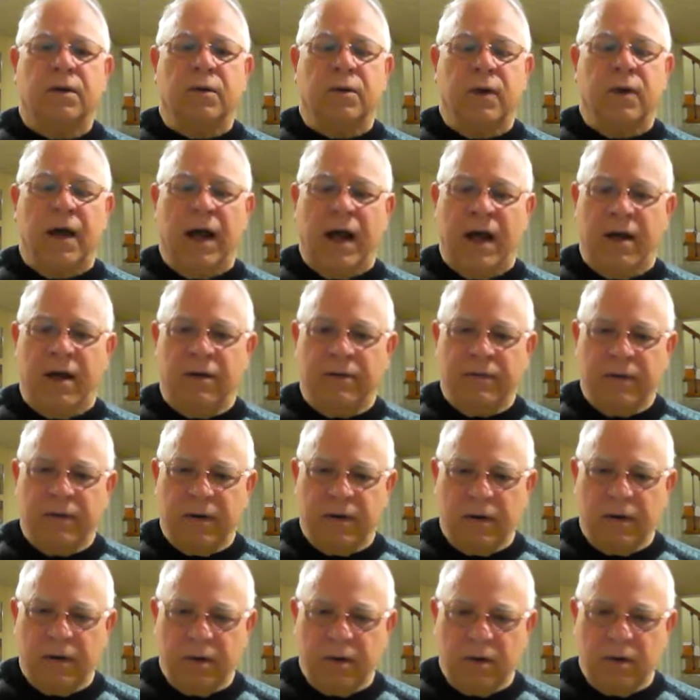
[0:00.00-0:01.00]
to have
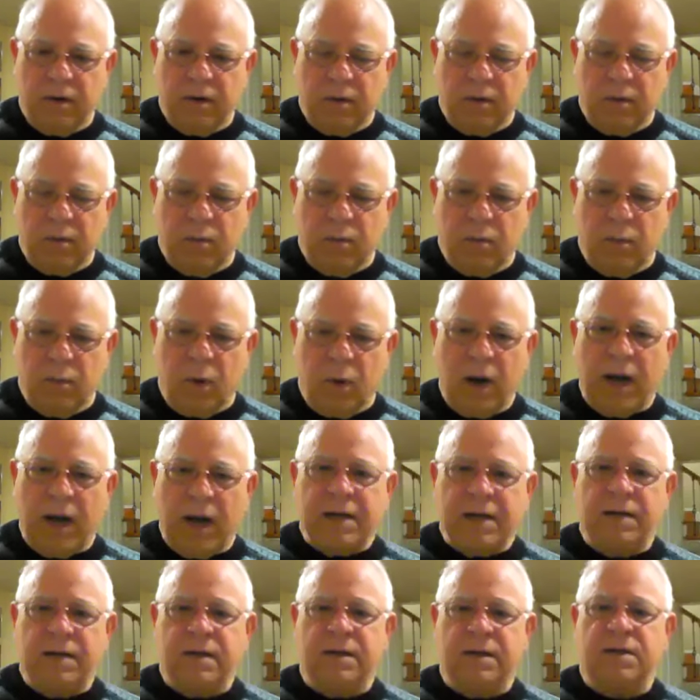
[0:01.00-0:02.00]

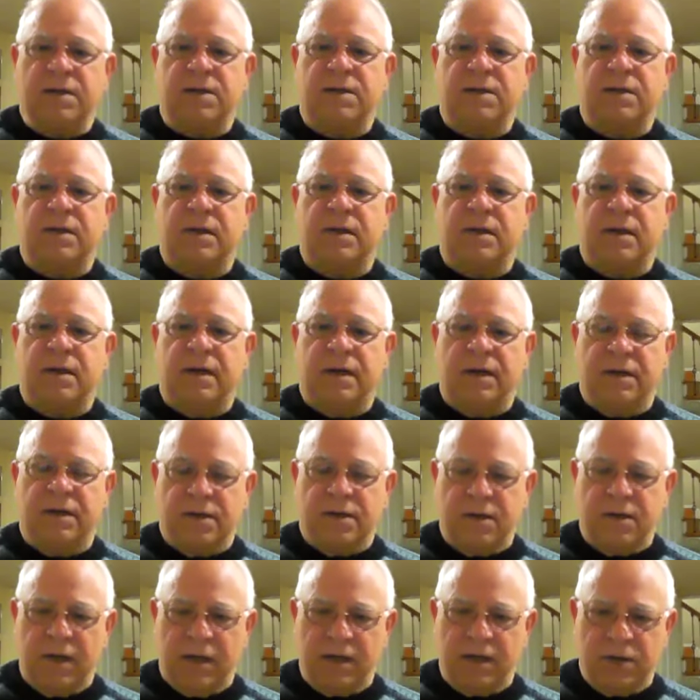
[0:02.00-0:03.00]
brightness
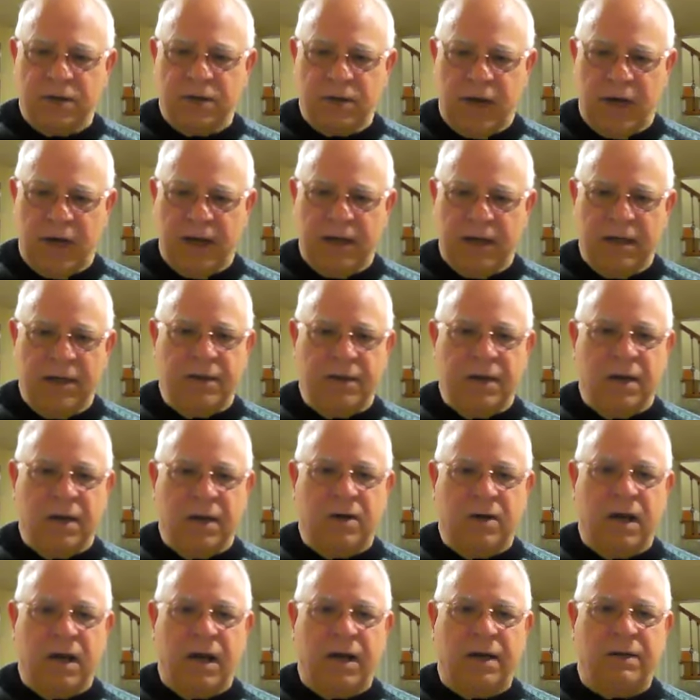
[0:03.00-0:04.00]
and sunshine in
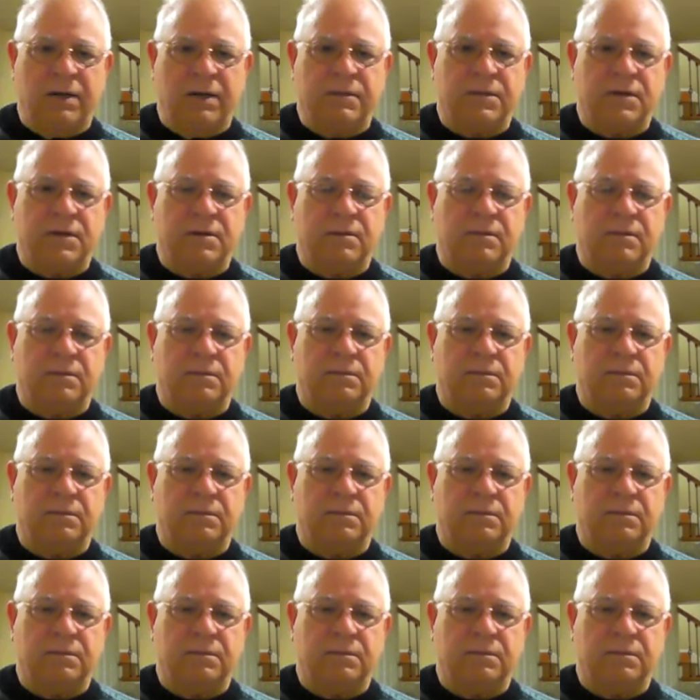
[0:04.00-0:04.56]
their lives.